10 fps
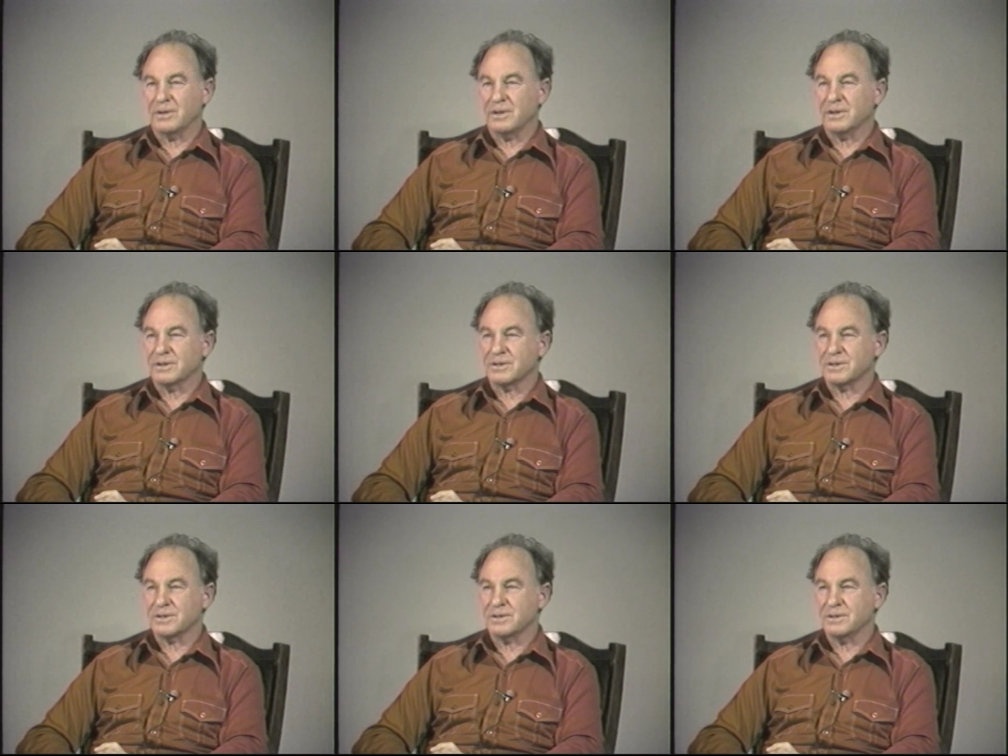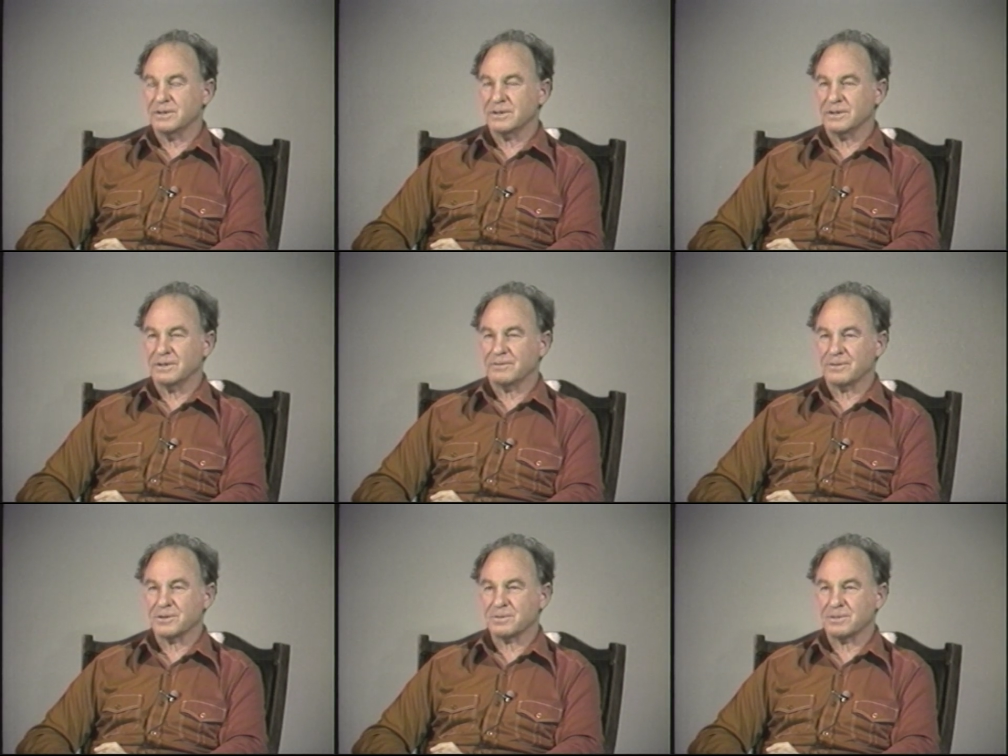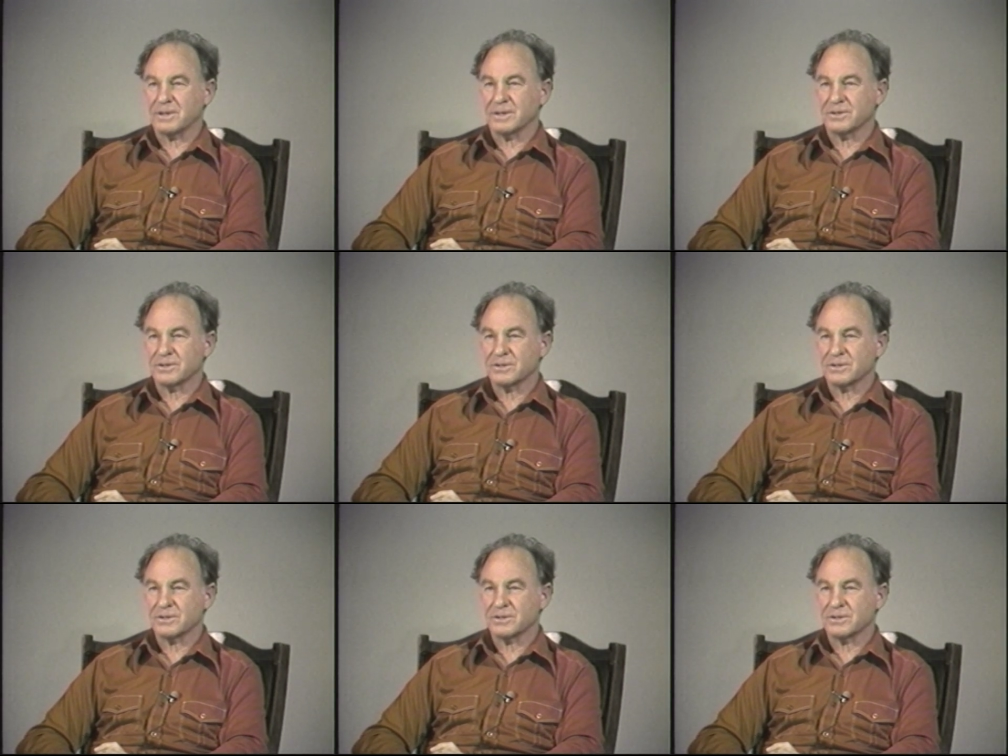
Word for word: none existed in the first place.